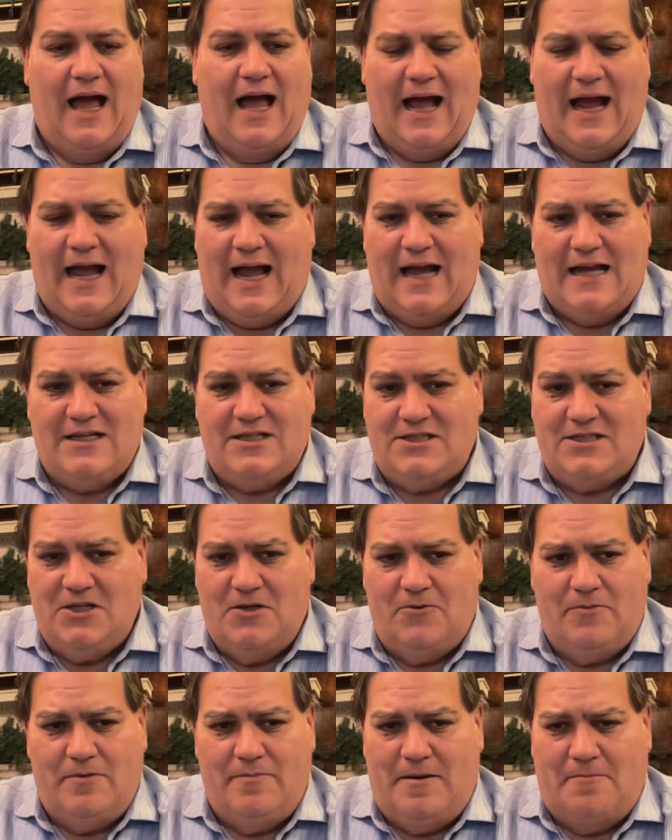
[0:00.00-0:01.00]
I
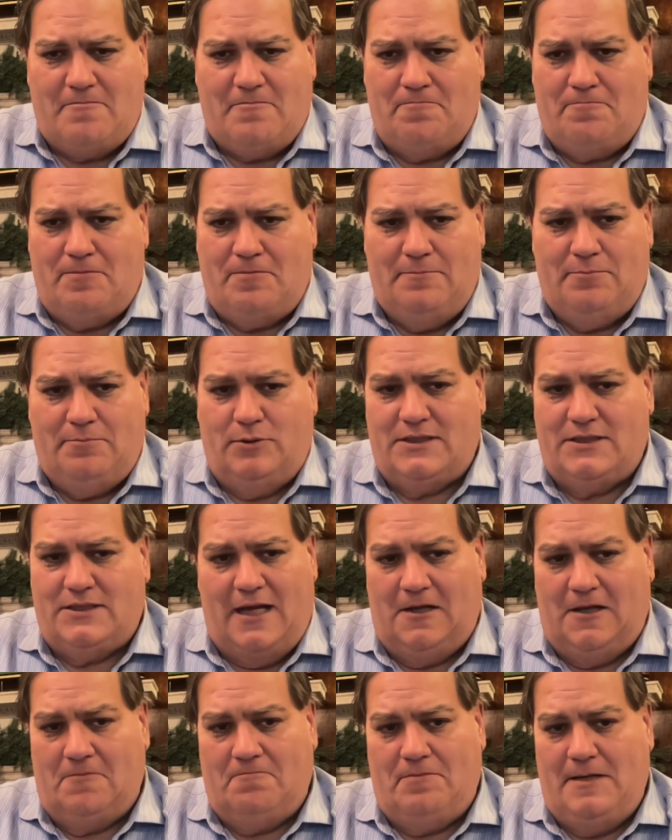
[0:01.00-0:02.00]
still remember people
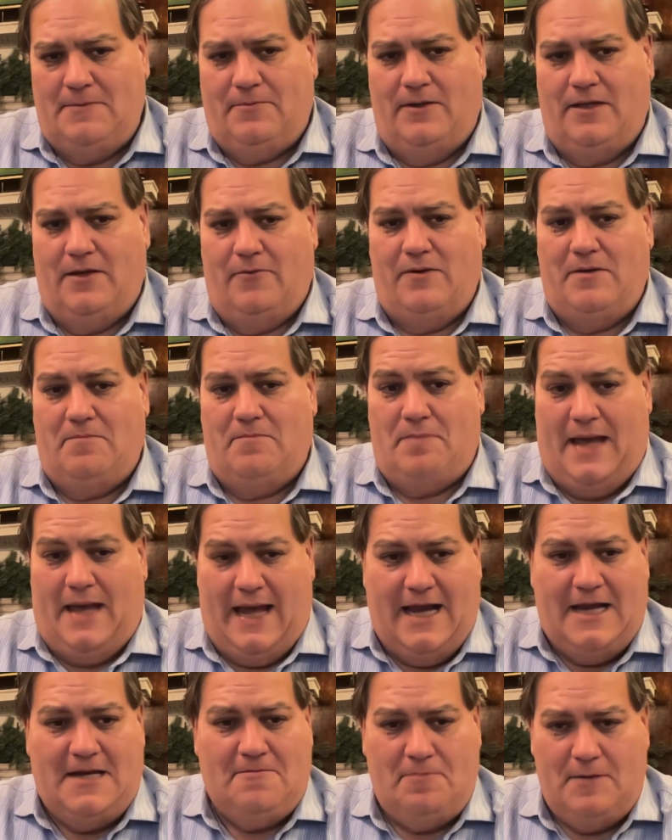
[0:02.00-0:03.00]
telling people that we
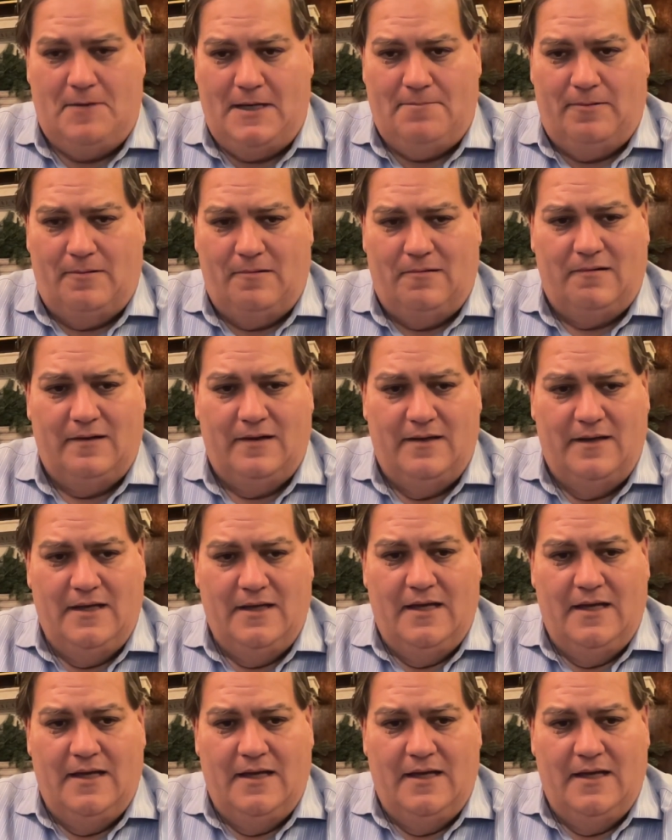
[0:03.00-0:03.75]
paid people.